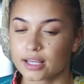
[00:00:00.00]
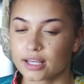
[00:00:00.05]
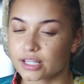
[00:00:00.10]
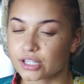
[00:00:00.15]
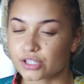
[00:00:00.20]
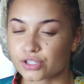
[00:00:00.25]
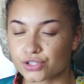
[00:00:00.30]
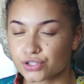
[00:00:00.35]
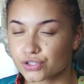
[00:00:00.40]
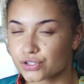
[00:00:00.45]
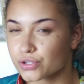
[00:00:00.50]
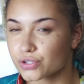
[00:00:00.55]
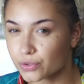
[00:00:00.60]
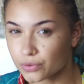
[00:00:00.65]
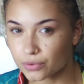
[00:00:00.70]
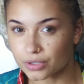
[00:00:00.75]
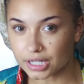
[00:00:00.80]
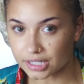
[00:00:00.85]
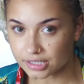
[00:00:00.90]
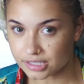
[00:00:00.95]
he's
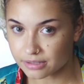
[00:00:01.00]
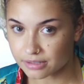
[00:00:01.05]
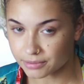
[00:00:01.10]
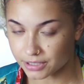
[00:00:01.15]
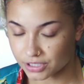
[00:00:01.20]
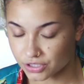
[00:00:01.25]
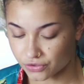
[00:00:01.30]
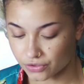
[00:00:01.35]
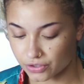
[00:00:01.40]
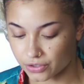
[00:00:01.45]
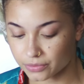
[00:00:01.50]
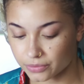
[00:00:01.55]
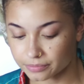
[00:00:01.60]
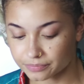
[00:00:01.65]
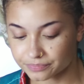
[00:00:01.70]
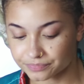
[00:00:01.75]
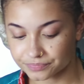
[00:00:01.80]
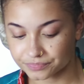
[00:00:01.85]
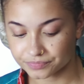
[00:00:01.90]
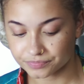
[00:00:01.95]
too good to be true
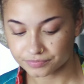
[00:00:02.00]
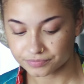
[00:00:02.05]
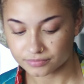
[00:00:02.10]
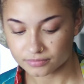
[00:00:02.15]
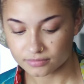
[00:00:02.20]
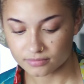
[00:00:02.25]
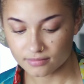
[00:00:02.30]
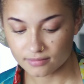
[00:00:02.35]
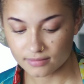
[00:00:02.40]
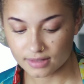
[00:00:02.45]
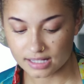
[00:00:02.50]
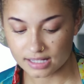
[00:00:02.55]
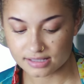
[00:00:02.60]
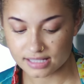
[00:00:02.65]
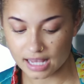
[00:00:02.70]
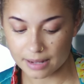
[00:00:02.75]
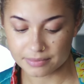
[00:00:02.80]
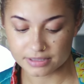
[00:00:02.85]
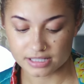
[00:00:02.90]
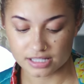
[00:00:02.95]

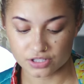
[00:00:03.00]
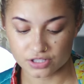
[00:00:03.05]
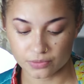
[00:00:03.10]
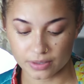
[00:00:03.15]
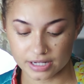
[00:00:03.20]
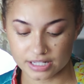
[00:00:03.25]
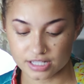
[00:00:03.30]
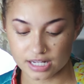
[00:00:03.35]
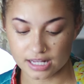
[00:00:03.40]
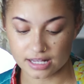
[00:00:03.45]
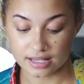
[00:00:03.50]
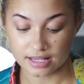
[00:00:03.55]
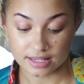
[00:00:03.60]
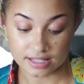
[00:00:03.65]
type of situation.